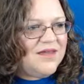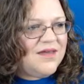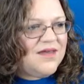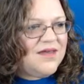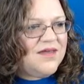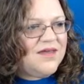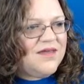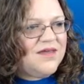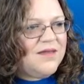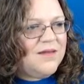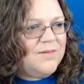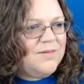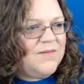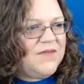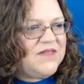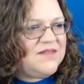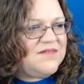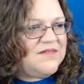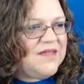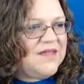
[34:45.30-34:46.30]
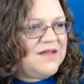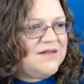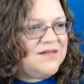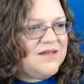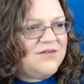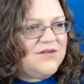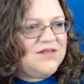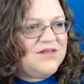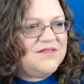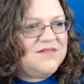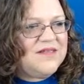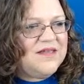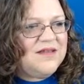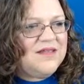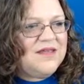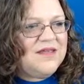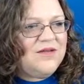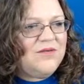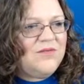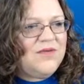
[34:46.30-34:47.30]
Let's see. Tyree said,
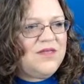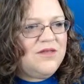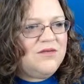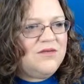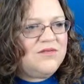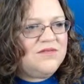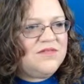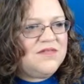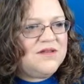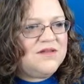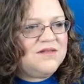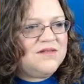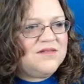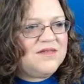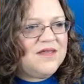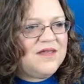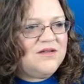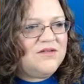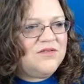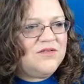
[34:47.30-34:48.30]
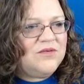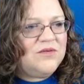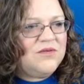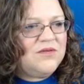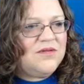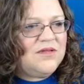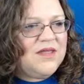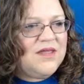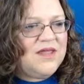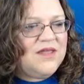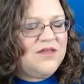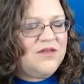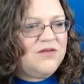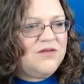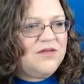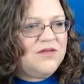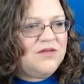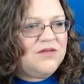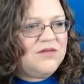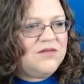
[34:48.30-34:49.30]
can we use the design tool like you
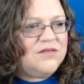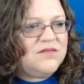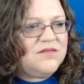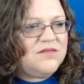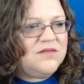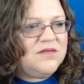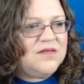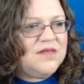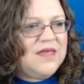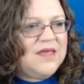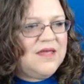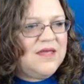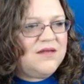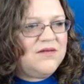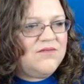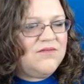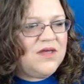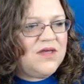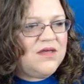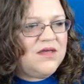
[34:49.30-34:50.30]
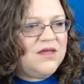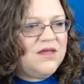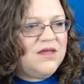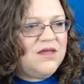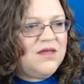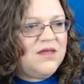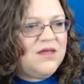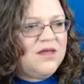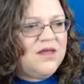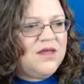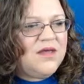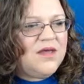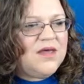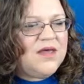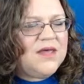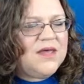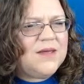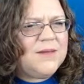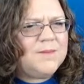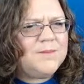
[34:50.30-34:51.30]
use Canva?
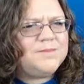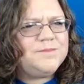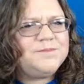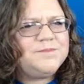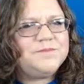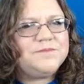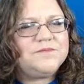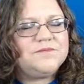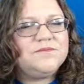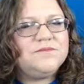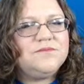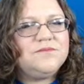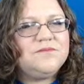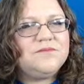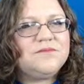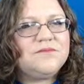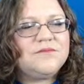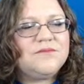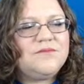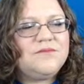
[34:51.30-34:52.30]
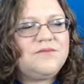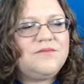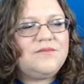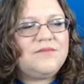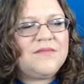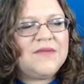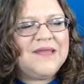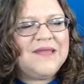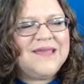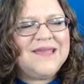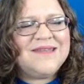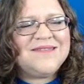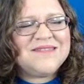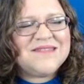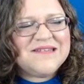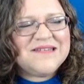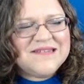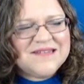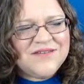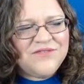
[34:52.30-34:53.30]
Um, it's
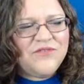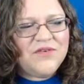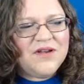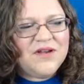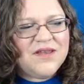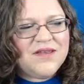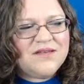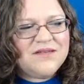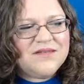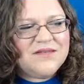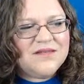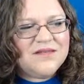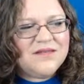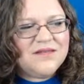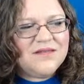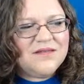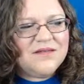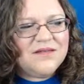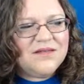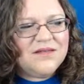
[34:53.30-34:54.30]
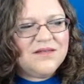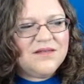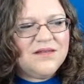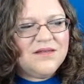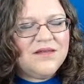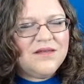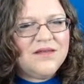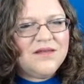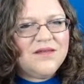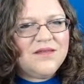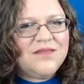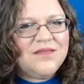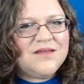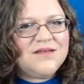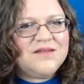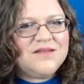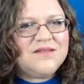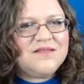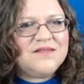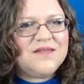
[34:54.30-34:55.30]
different. The
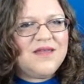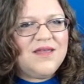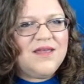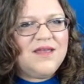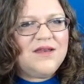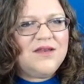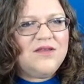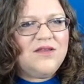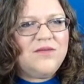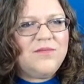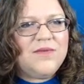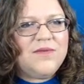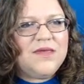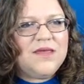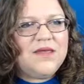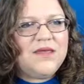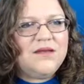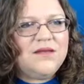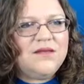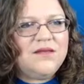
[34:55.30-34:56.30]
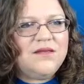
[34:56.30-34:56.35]
design, you mean,